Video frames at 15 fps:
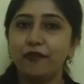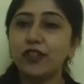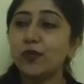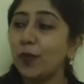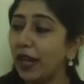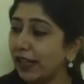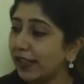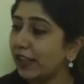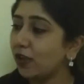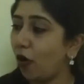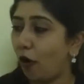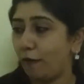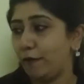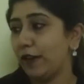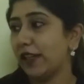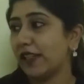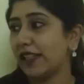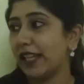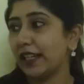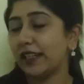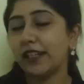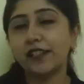makes it obvious
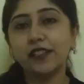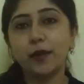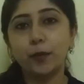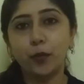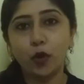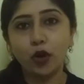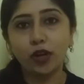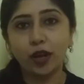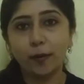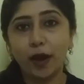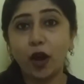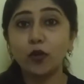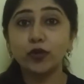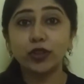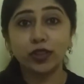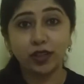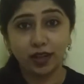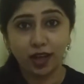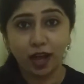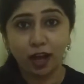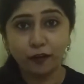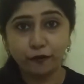that it's a book about
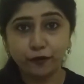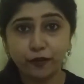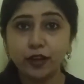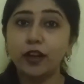love,